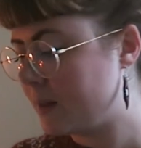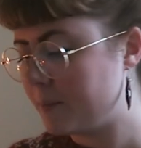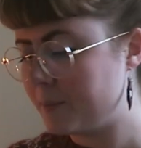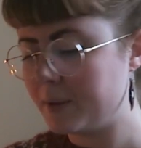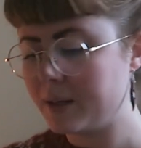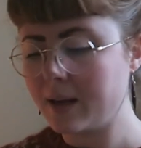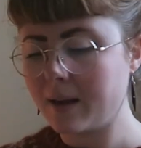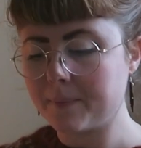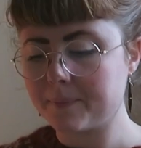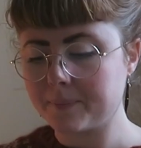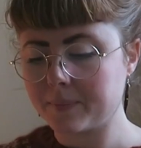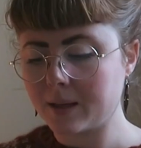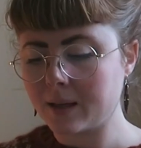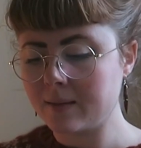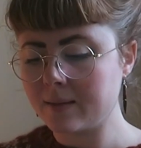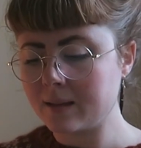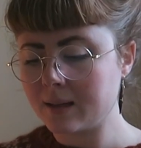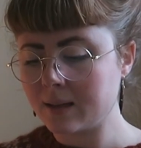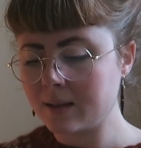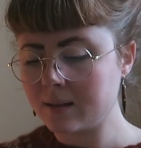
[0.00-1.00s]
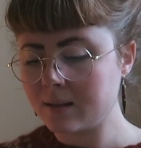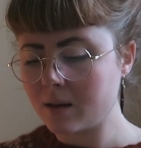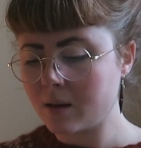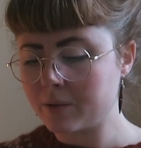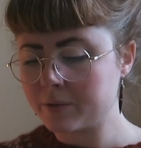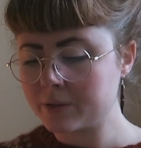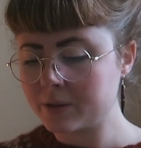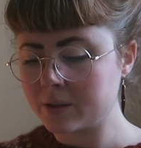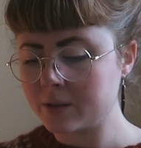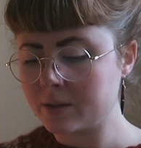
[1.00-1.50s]
But yeah, and then
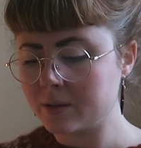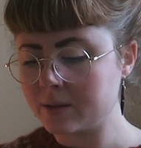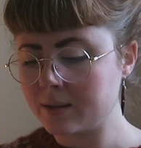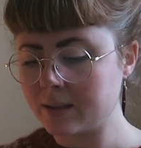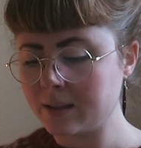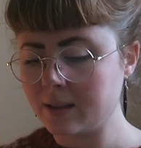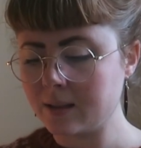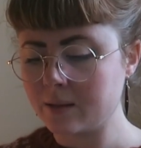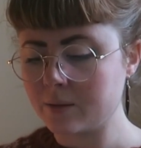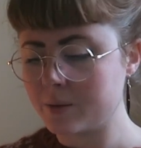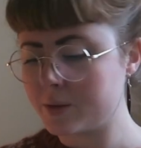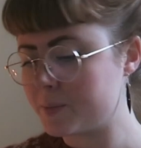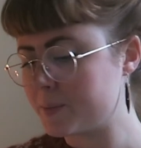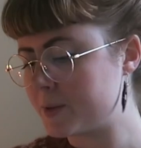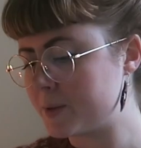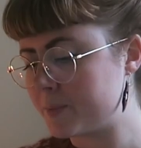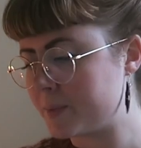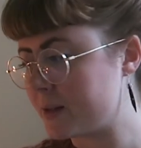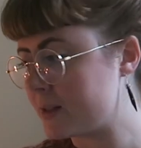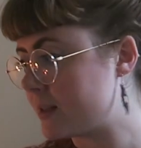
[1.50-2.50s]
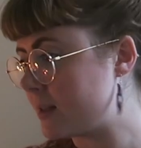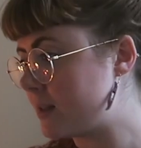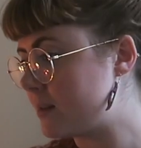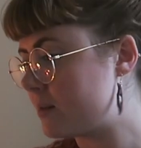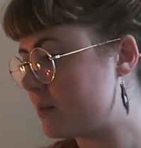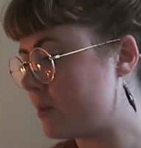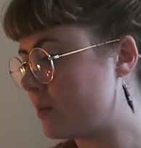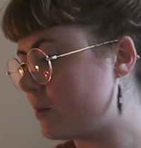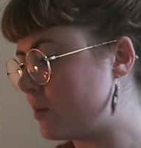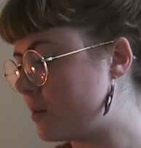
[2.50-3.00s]
after the Christmas
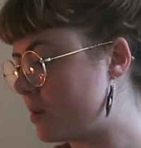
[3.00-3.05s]
presents you